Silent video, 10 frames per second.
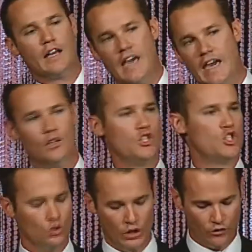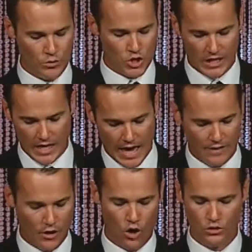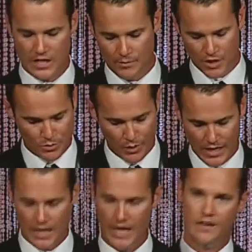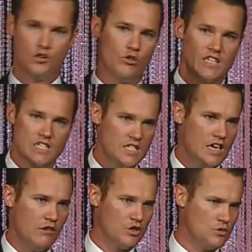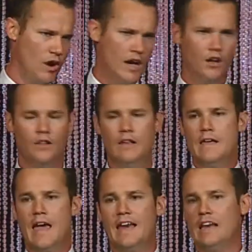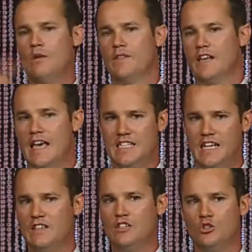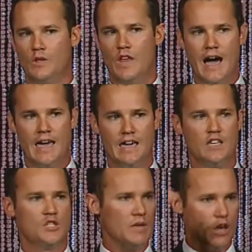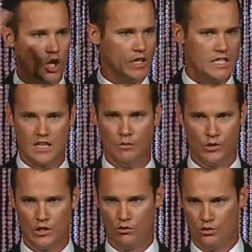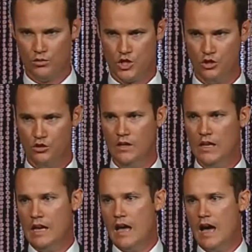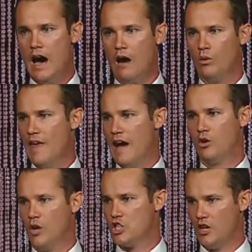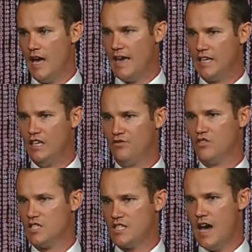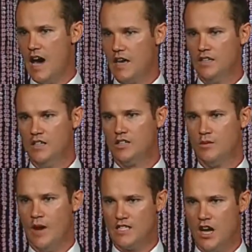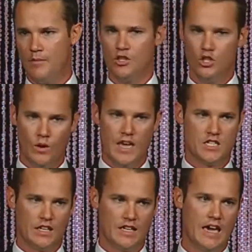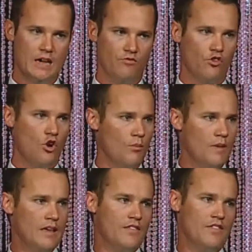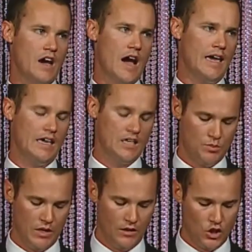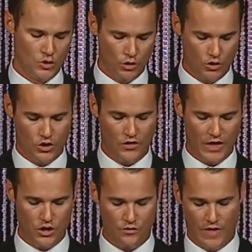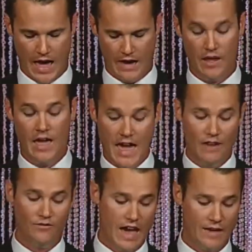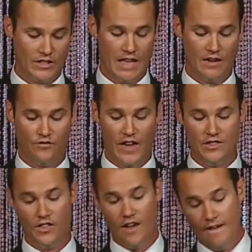Gail and Julie from GDA, the whole team at Speaking. Chris is here as well. And anyone that has anything to do with IASB, Holly's somewhere in the room too. Without question, I had a gifted start to my time in the US, and it came from the IASB and those bureaus. So thank you for that and for having that faith.